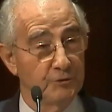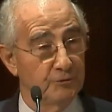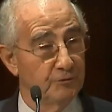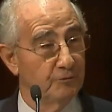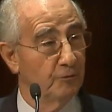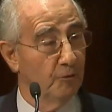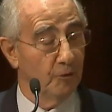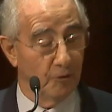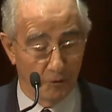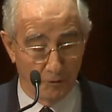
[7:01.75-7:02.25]

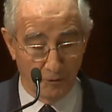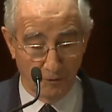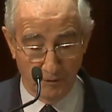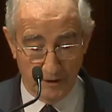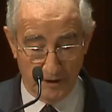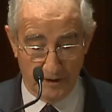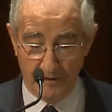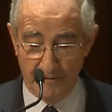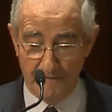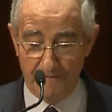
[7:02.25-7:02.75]
you all
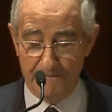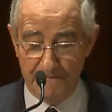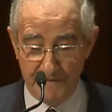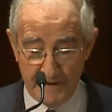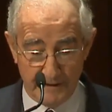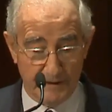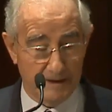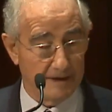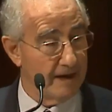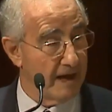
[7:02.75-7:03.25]
a
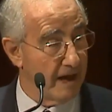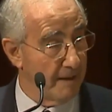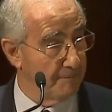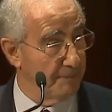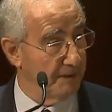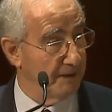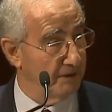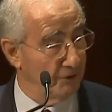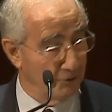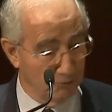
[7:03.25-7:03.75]
very
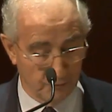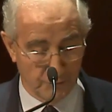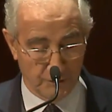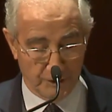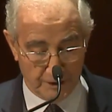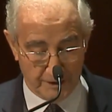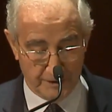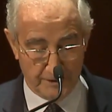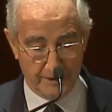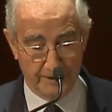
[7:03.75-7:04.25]
happy New
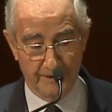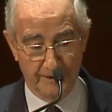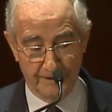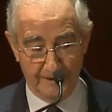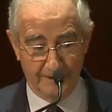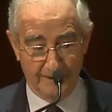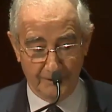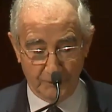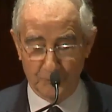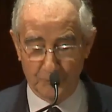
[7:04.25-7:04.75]
Year
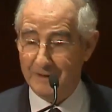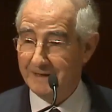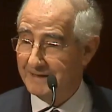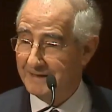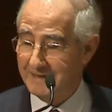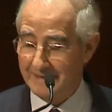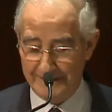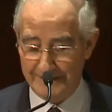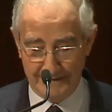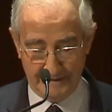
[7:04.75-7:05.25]

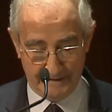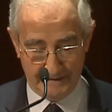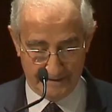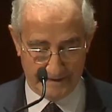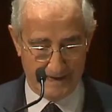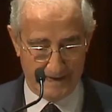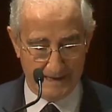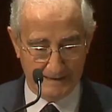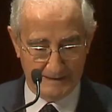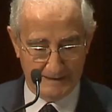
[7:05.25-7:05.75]

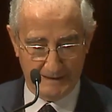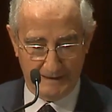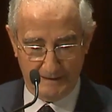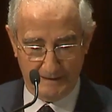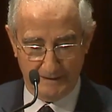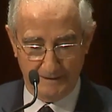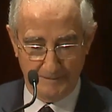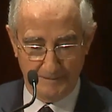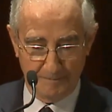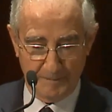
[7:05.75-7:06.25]

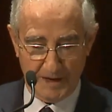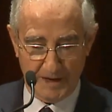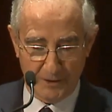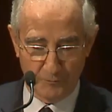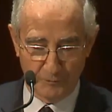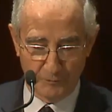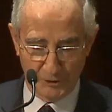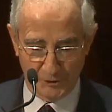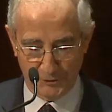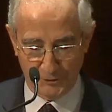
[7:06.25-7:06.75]
2018. I
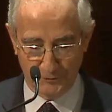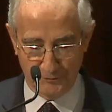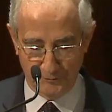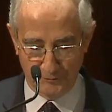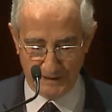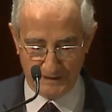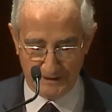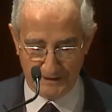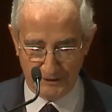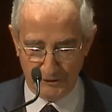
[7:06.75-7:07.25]
wish you
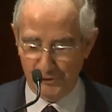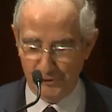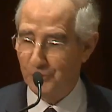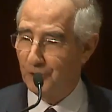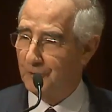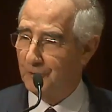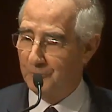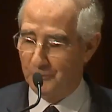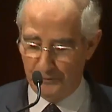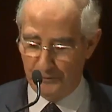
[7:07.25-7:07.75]
an
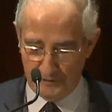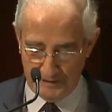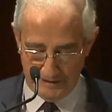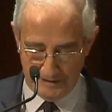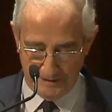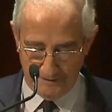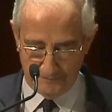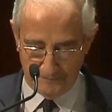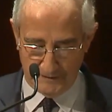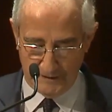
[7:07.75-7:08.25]
enjoyable
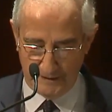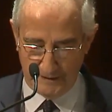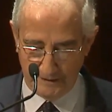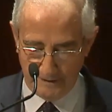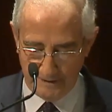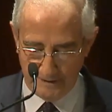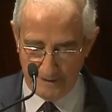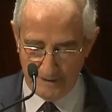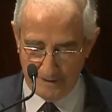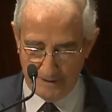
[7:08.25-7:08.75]

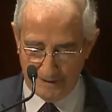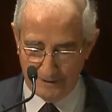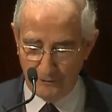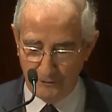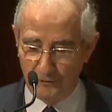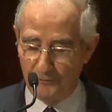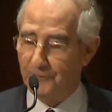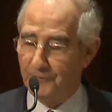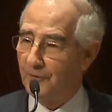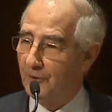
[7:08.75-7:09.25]
evening and
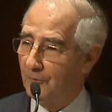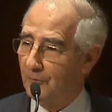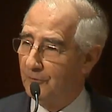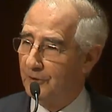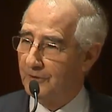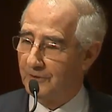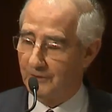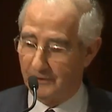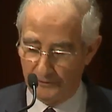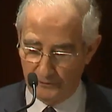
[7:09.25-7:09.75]
look
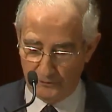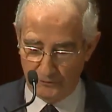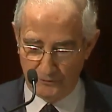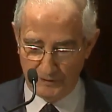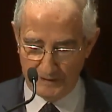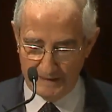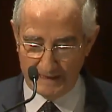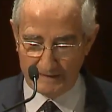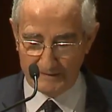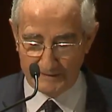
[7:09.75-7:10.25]
forward to
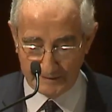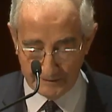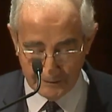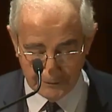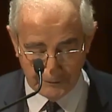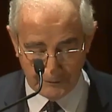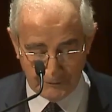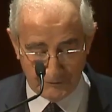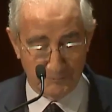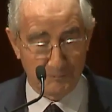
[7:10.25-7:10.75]
an
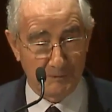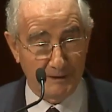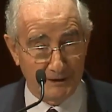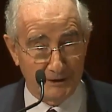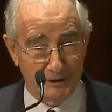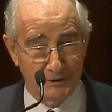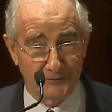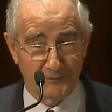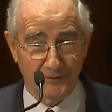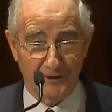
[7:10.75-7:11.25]
excellent
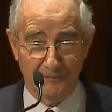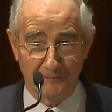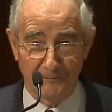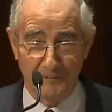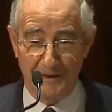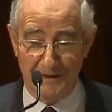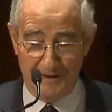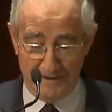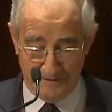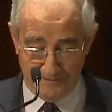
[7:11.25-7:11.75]
speech from
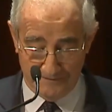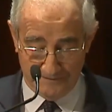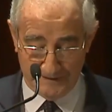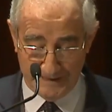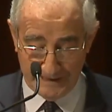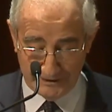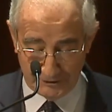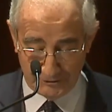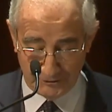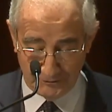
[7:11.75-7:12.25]

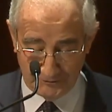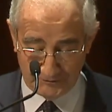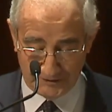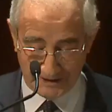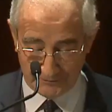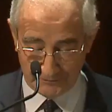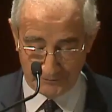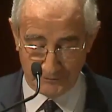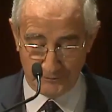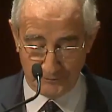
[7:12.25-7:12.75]
Financial
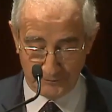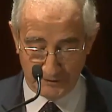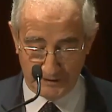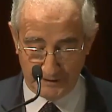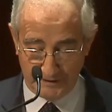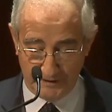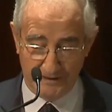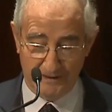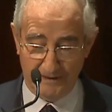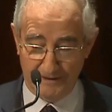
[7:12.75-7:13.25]

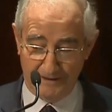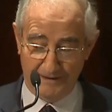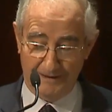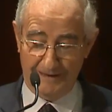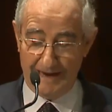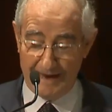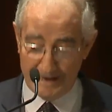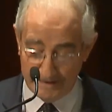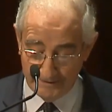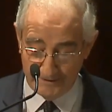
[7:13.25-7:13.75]
Secretary
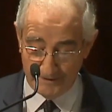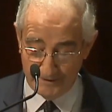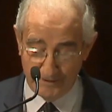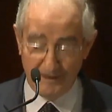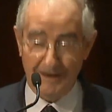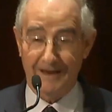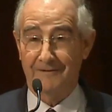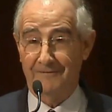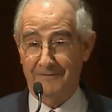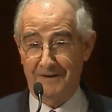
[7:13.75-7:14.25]
and
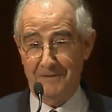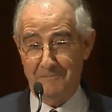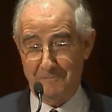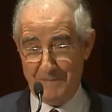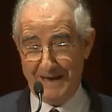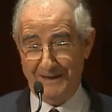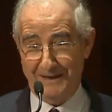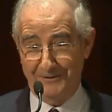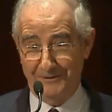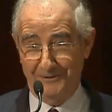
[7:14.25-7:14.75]
lively
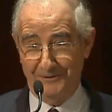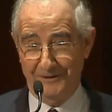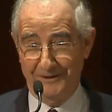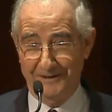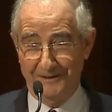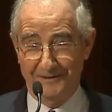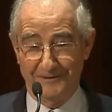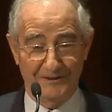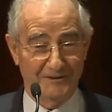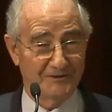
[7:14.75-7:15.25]
panel
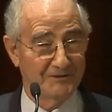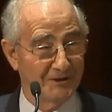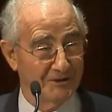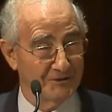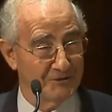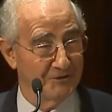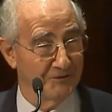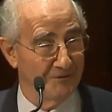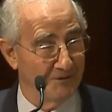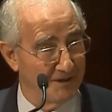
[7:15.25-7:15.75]

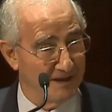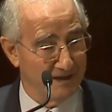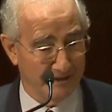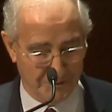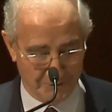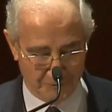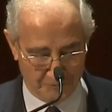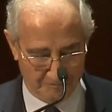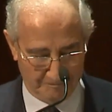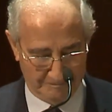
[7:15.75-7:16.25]
discussion. Thank
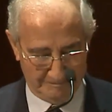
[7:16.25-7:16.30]
you.